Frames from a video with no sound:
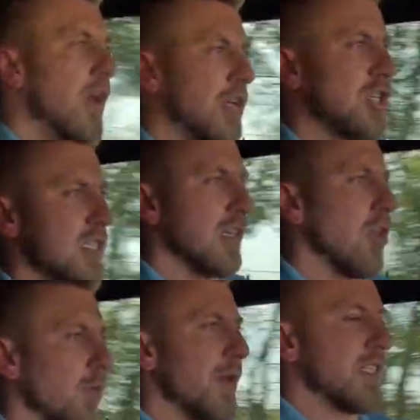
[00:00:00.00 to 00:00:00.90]
It's just a
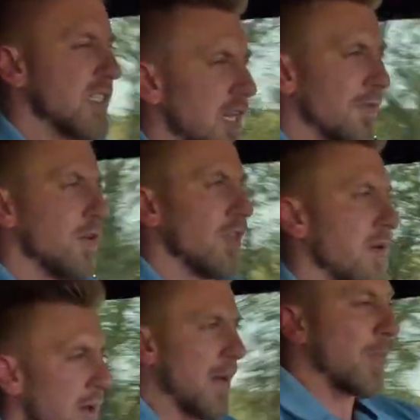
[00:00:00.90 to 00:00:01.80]
little bit stiffer
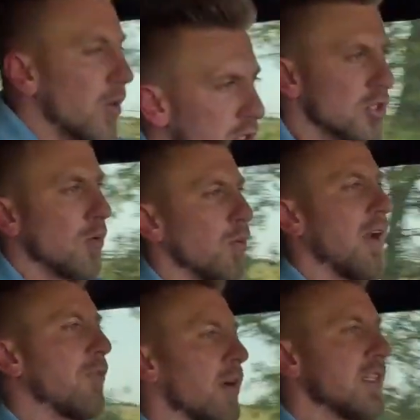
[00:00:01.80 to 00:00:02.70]
than my personal
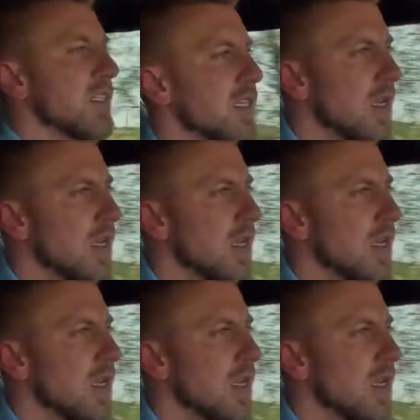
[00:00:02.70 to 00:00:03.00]
preference.